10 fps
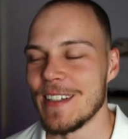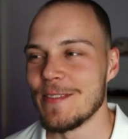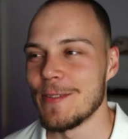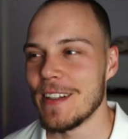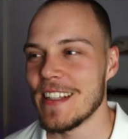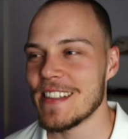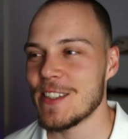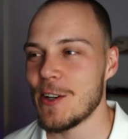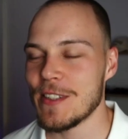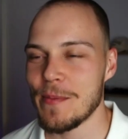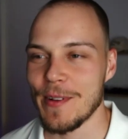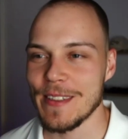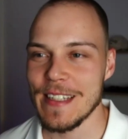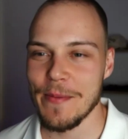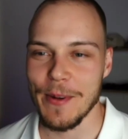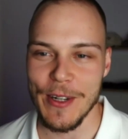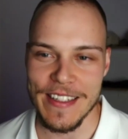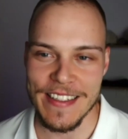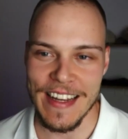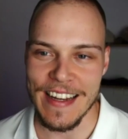Well, those some great
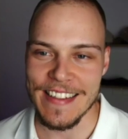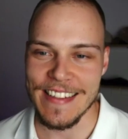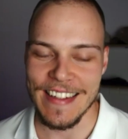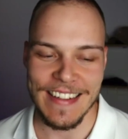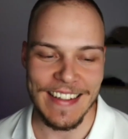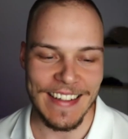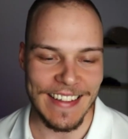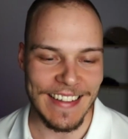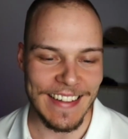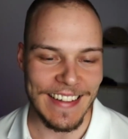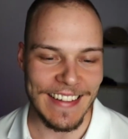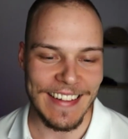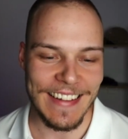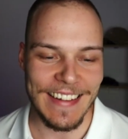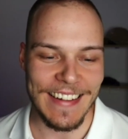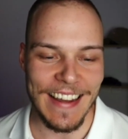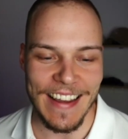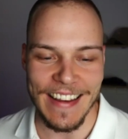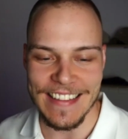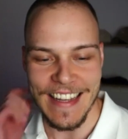stats, and
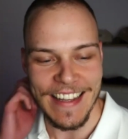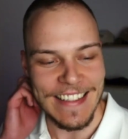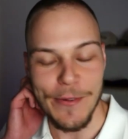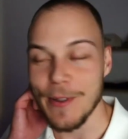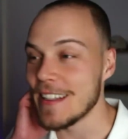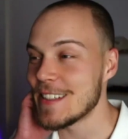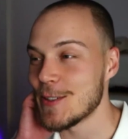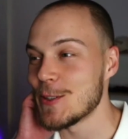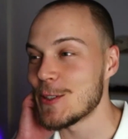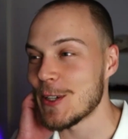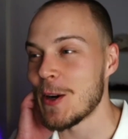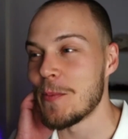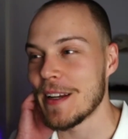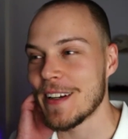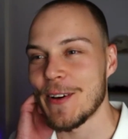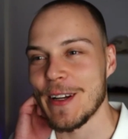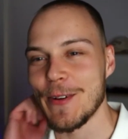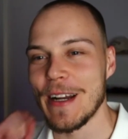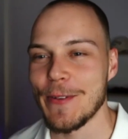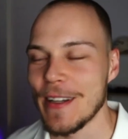I guess it will lead to the company growing
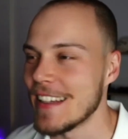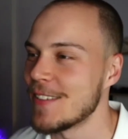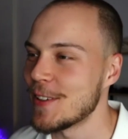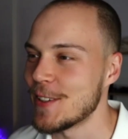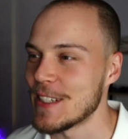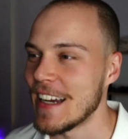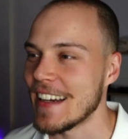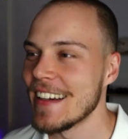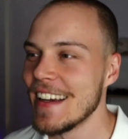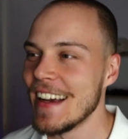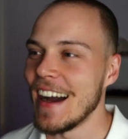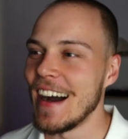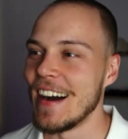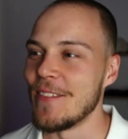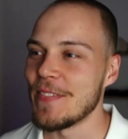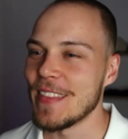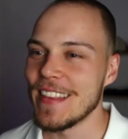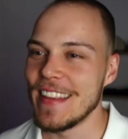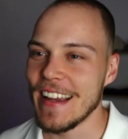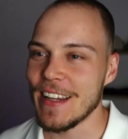quite quickly for you, Jack.
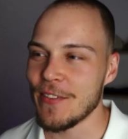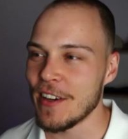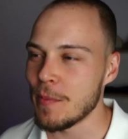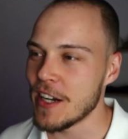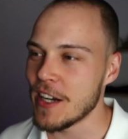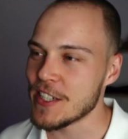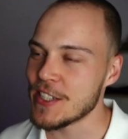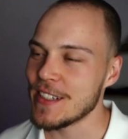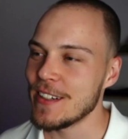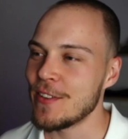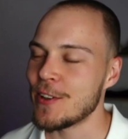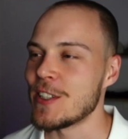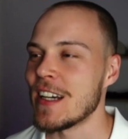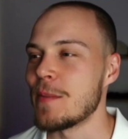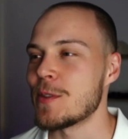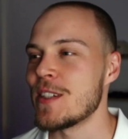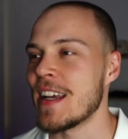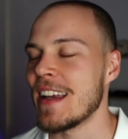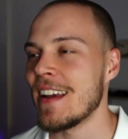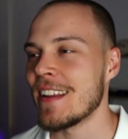Thank you very much for your time
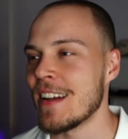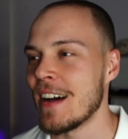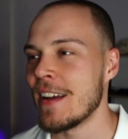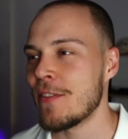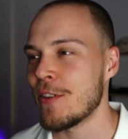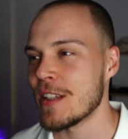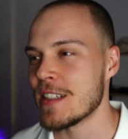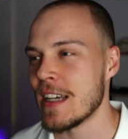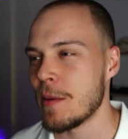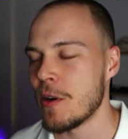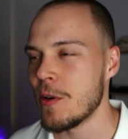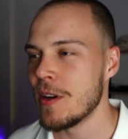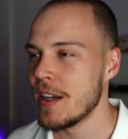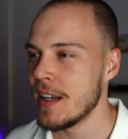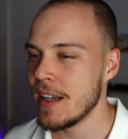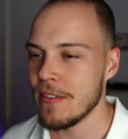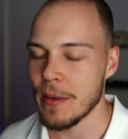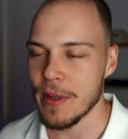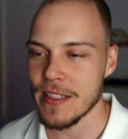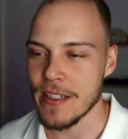today and for this demo. If
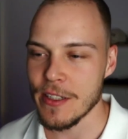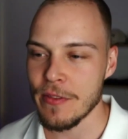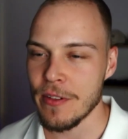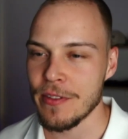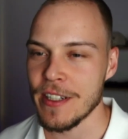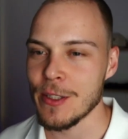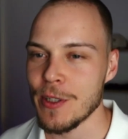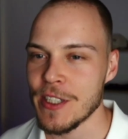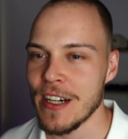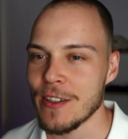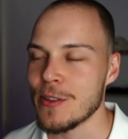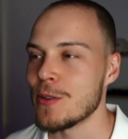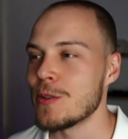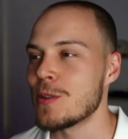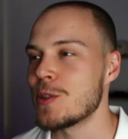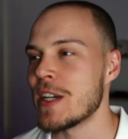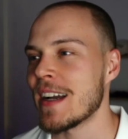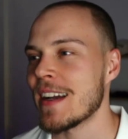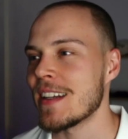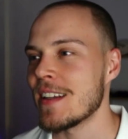anybody's interested, feel free to reach out to
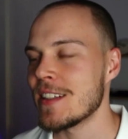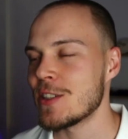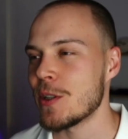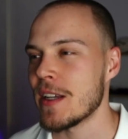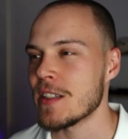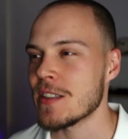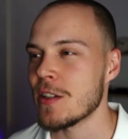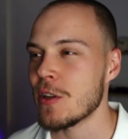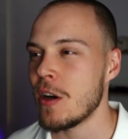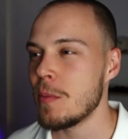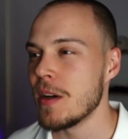Jack and join ajax.com.